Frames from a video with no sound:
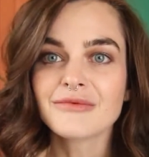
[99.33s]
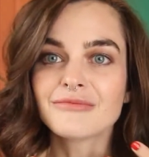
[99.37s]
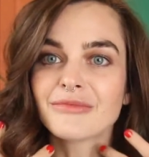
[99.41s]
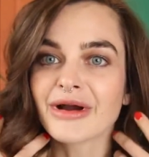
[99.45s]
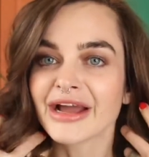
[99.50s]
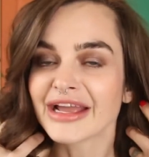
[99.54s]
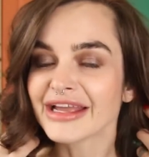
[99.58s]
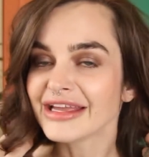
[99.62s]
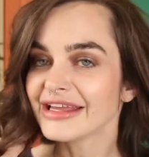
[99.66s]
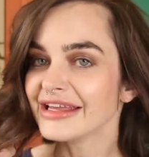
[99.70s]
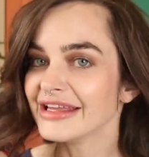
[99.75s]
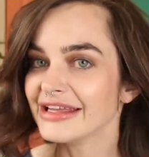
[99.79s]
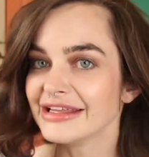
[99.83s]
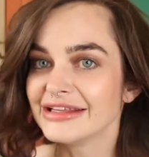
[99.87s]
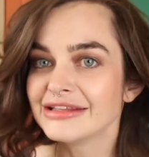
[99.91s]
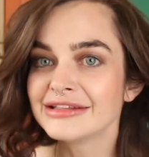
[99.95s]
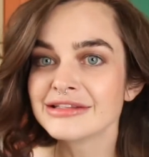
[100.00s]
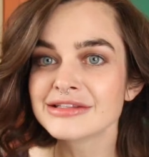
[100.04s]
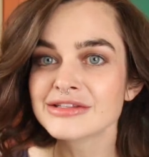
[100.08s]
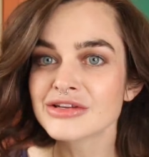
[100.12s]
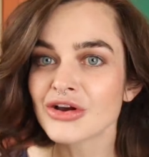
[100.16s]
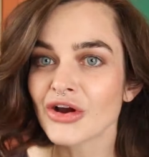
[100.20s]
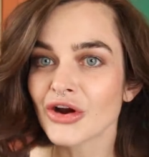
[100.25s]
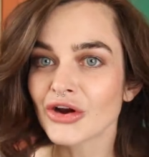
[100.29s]
My
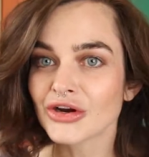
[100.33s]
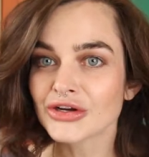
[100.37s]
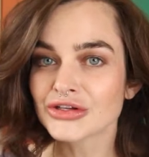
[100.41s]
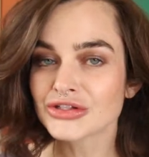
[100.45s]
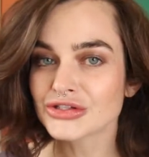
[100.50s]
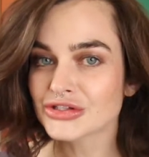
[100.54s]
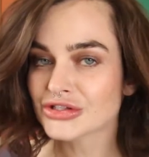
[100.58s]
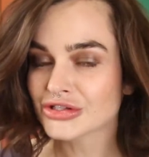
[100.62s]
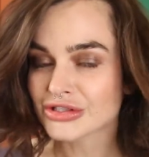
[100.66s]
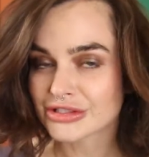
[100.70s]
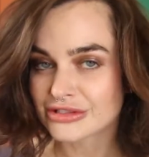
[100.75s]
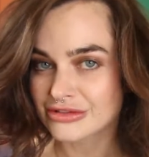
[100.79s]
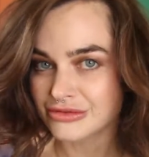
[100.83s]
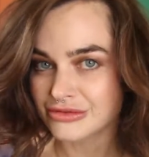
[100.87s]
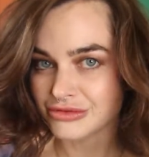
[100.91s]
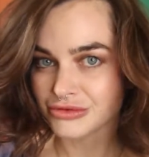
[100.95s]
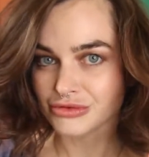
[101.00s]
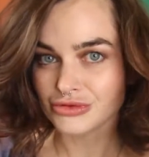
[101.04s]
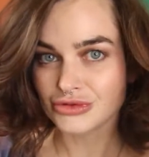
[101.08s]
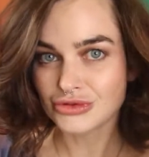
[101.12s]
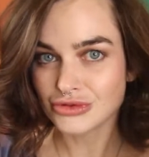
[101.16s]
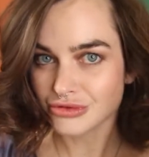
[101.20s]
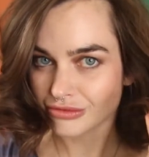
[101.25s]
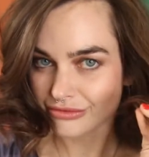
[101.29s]
ends aren't
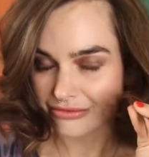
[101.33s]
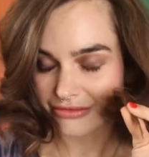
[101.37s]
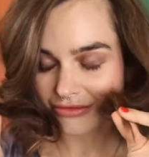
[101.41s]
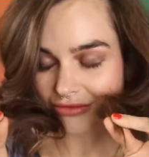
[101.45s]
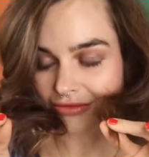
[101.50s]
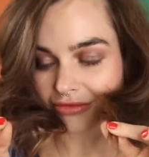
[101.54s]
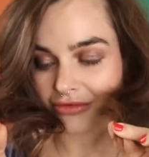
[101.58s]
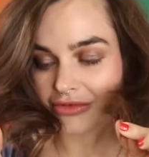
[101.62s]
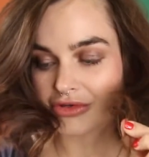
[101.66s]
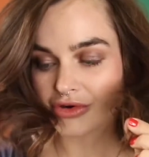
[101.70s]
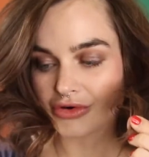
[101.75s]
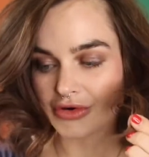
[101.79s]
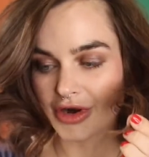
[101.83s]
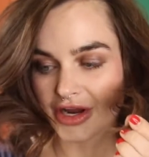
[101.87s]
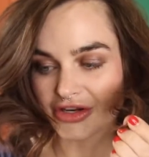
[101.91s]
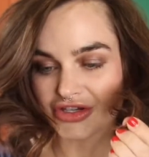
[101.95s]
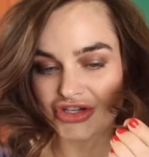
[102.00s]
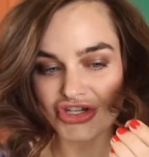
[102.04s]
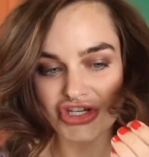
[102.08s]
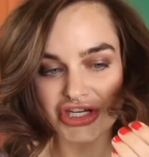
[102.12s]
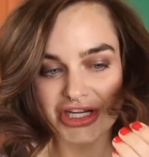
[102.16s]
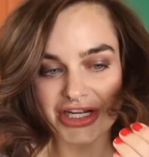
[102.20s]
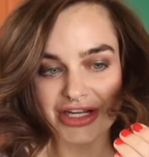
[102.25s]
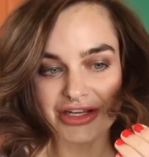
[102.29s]

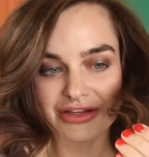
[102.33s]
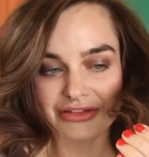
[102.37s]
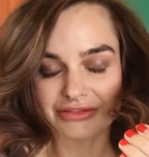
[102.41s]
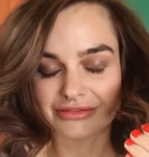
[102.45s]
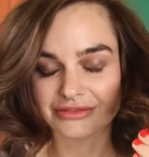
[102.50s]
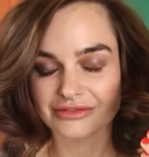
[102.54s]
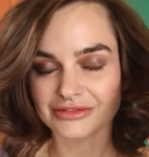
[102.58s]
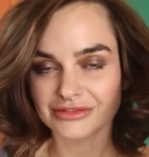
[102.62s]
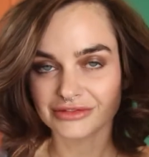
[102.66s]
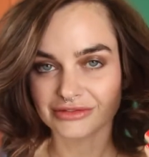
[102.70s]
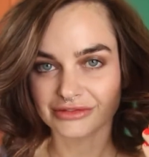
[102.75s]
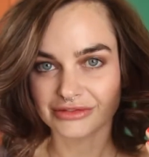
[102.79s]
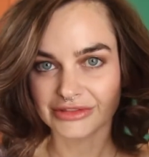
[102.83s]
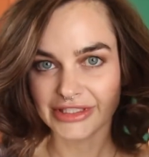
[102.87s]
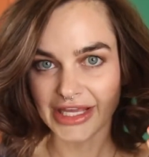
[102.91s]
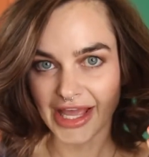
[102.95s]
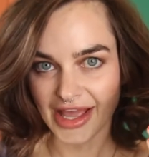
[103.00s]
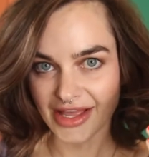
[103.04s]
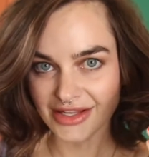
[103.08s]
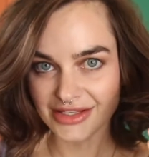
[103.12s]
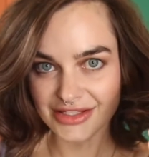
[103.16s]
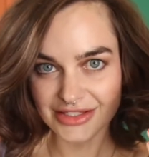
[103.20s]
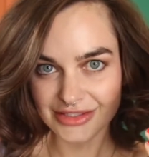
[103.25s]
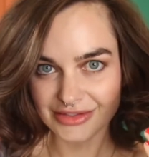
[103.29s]
crunchy
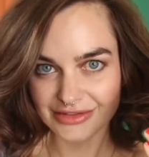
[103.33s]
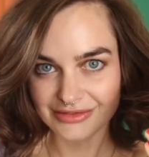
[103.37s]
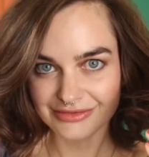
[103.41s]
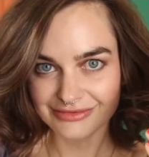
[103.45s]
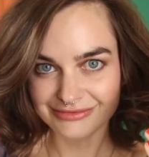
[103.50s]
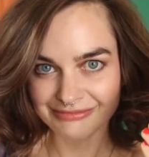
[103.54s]
yet.